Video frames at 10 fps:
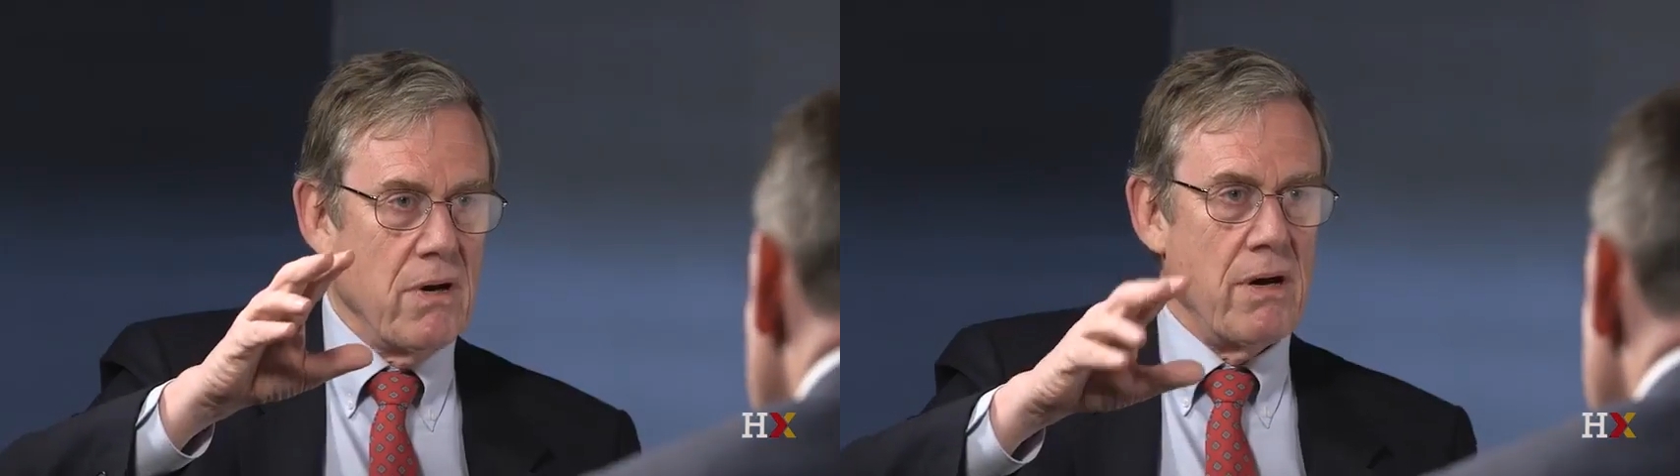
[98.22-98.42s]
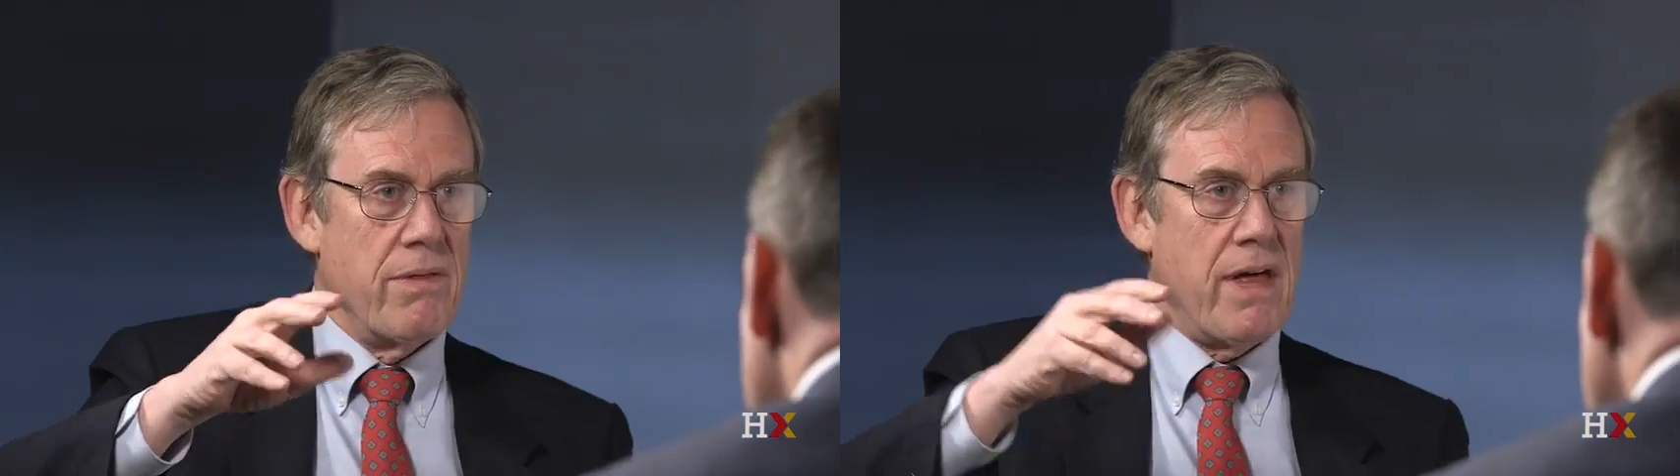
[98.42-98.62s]

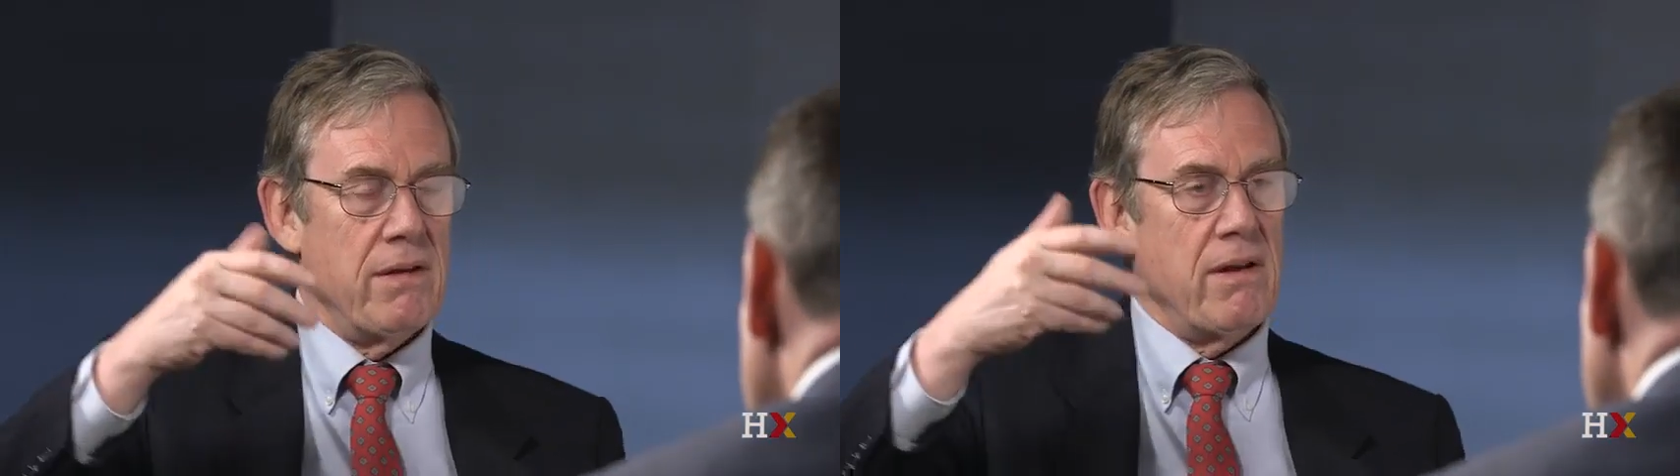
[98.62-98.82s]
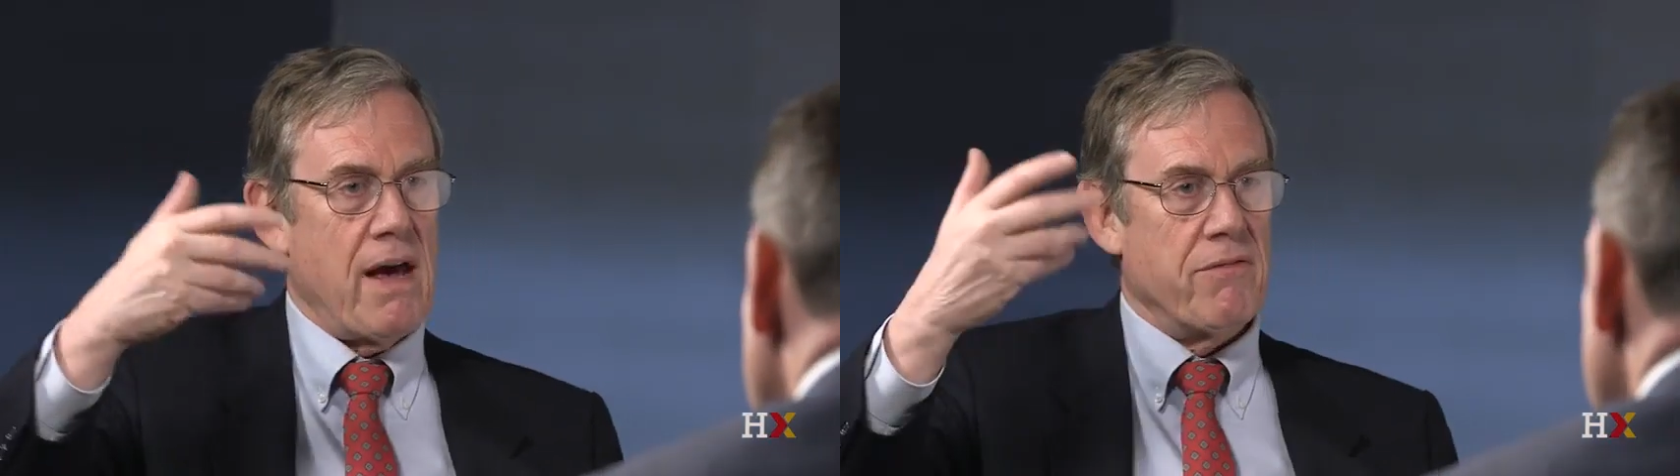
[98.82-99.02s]
Uh,
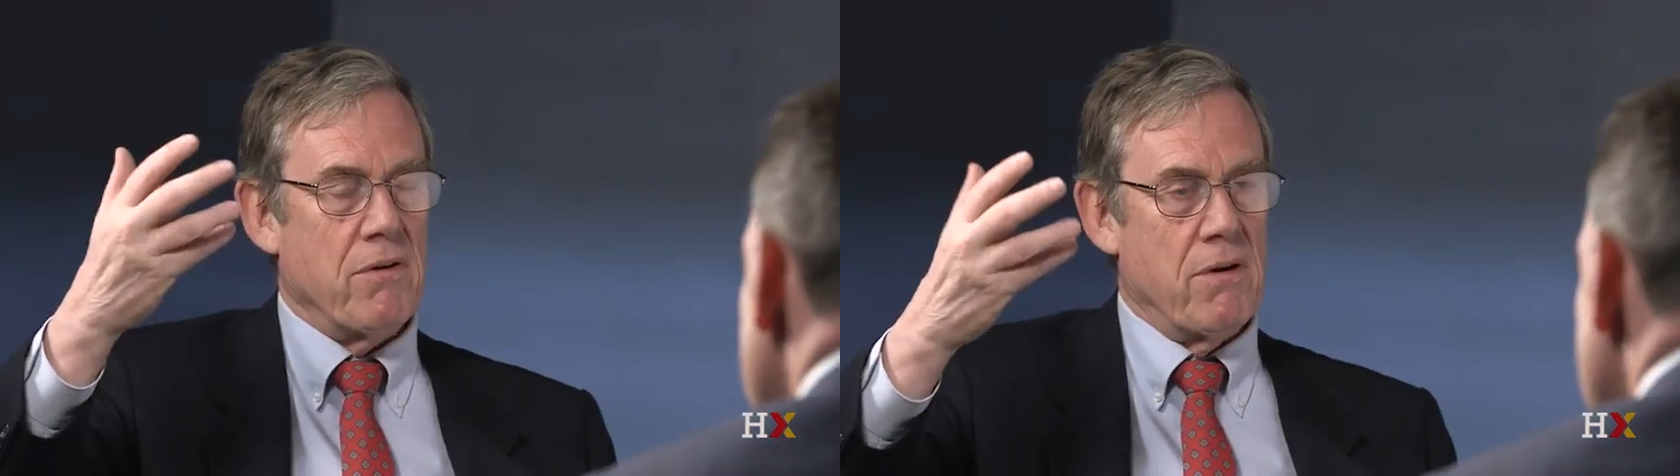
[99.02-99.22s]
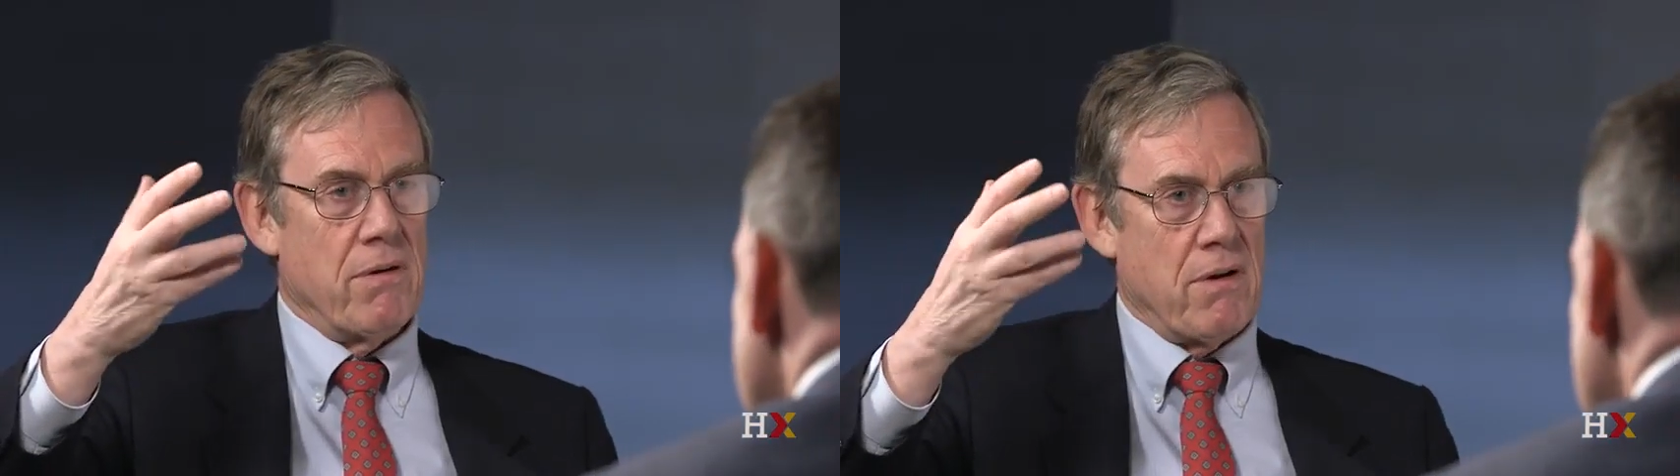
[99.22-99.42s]
then,
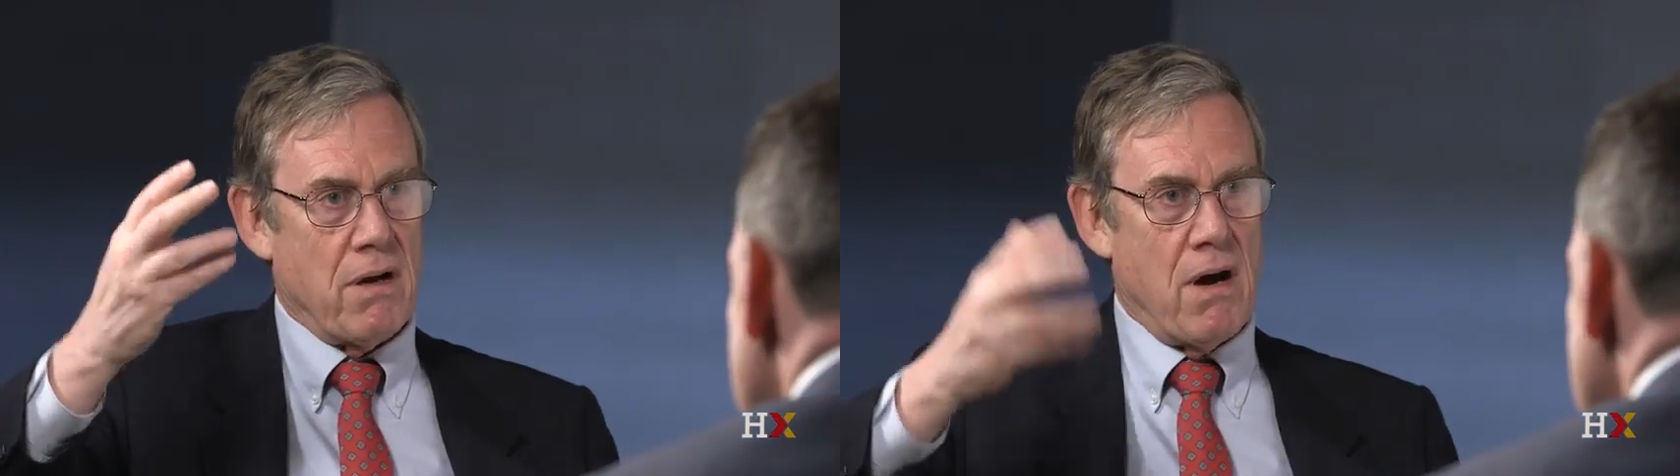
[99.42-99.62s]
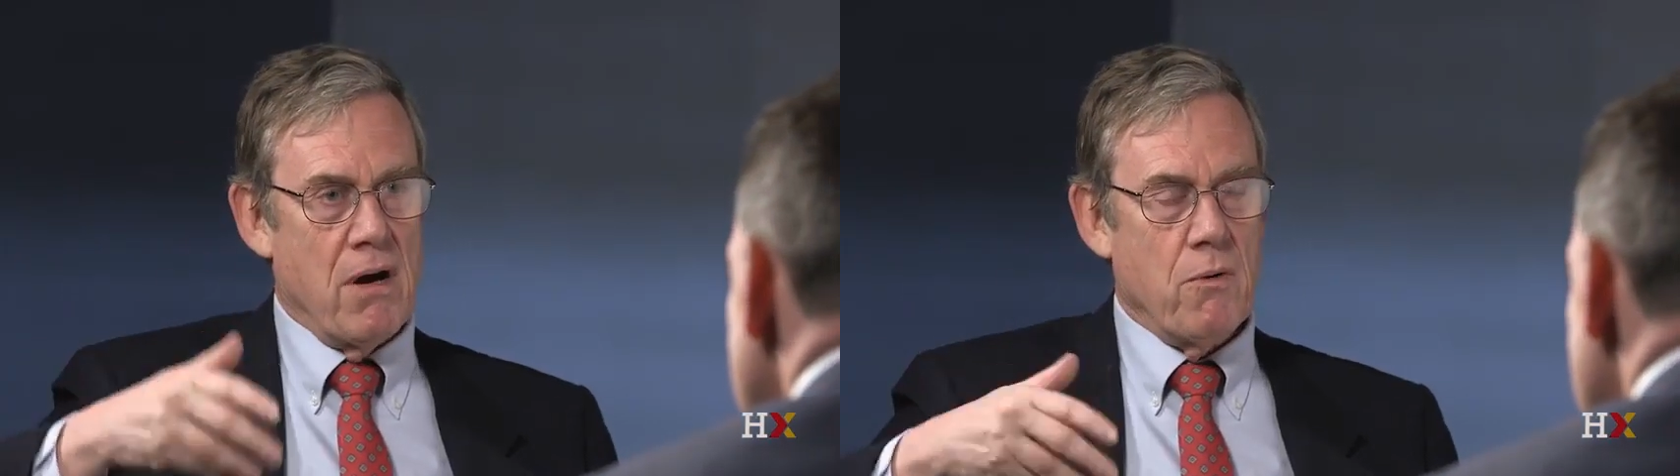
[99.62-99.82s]
after a,
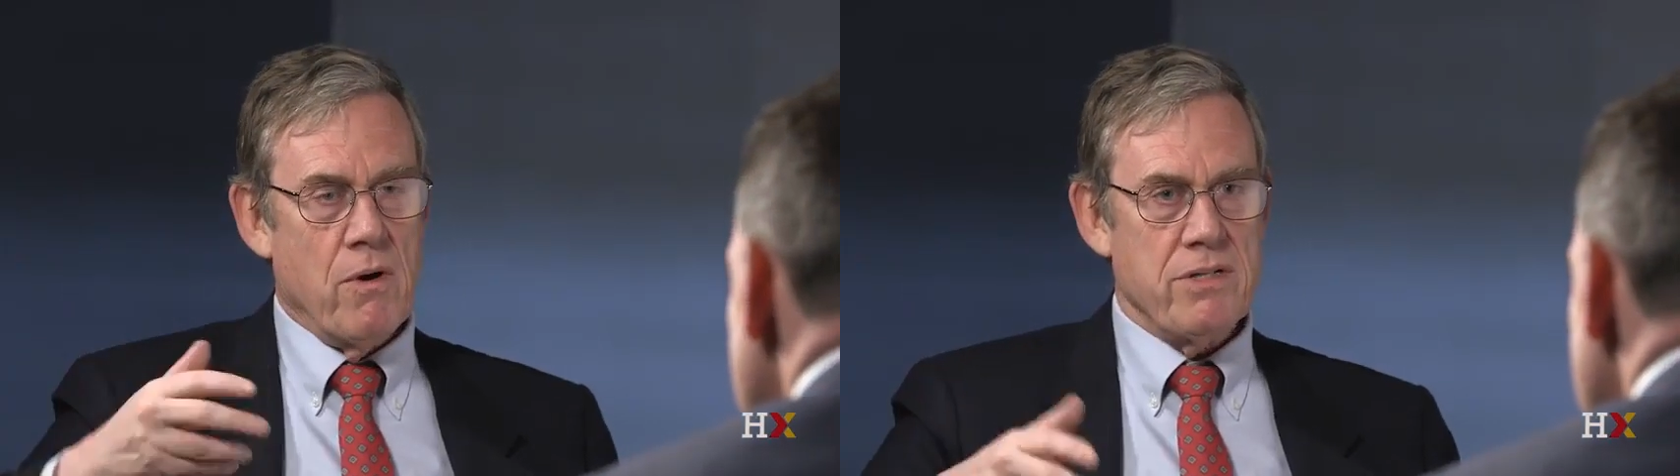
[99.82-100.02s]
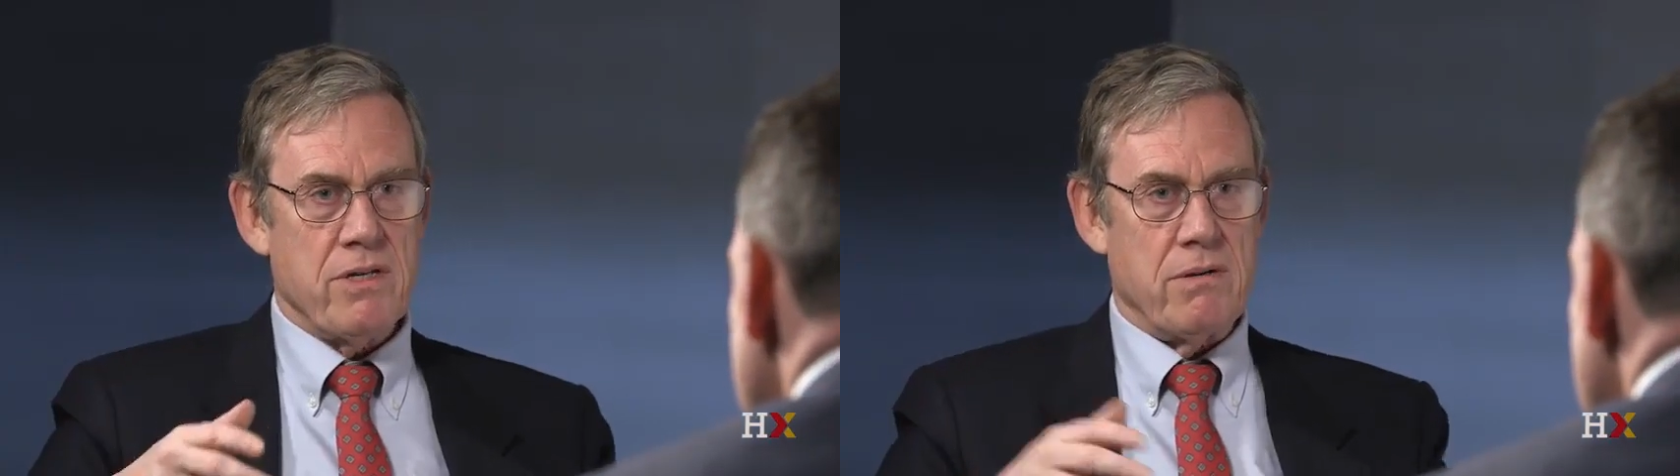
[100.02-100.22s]
a
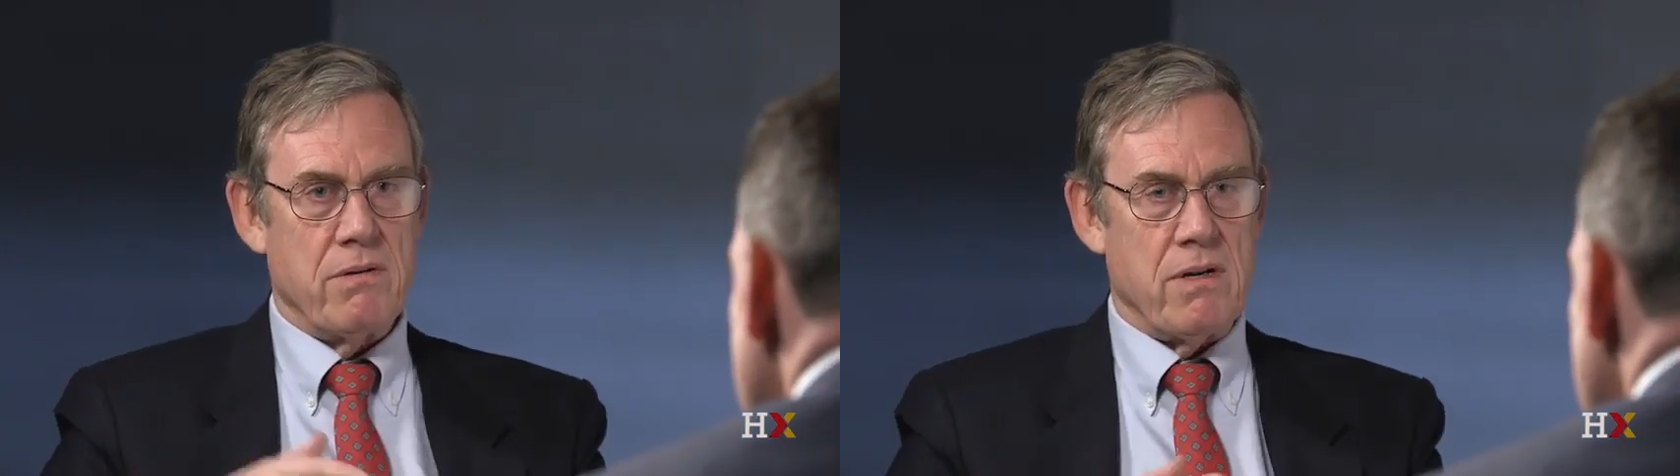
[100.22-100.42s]
conquest, it,